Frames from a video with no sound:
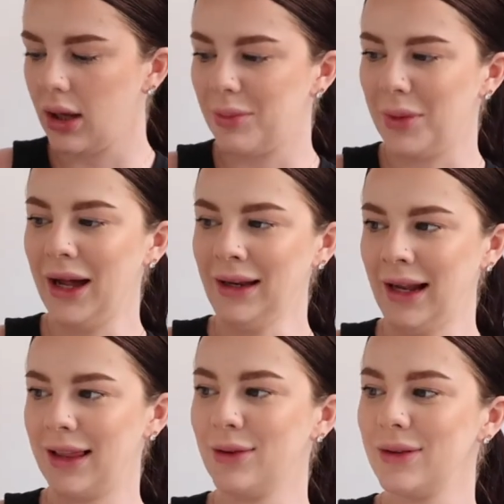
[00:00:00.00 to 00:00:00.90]
But
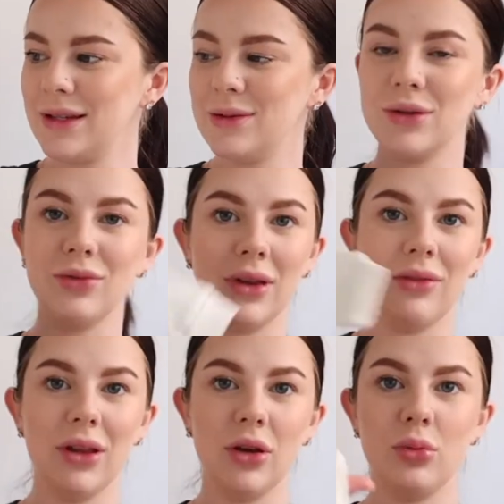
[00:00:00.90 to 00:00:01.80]
I thought this was a
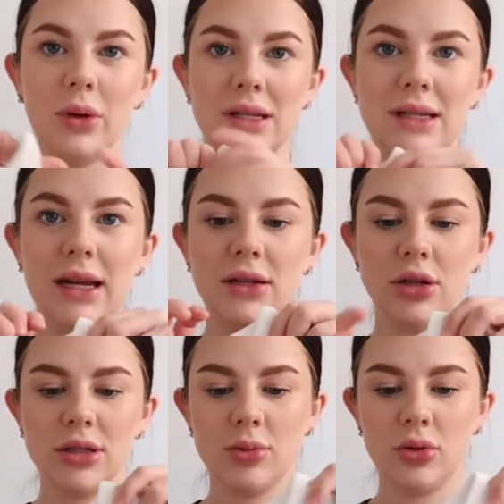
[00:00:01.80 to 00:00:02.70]
really good one to take to
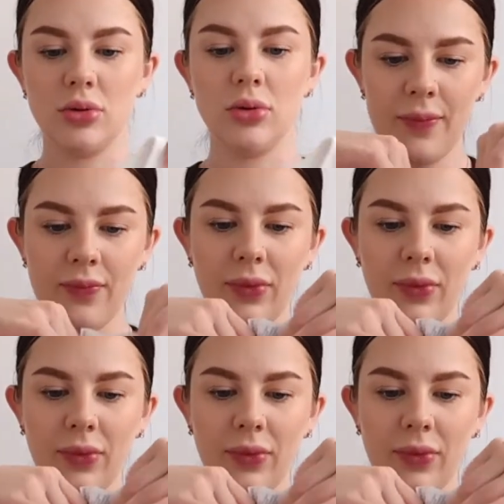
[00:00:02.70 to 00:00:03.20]
hospital.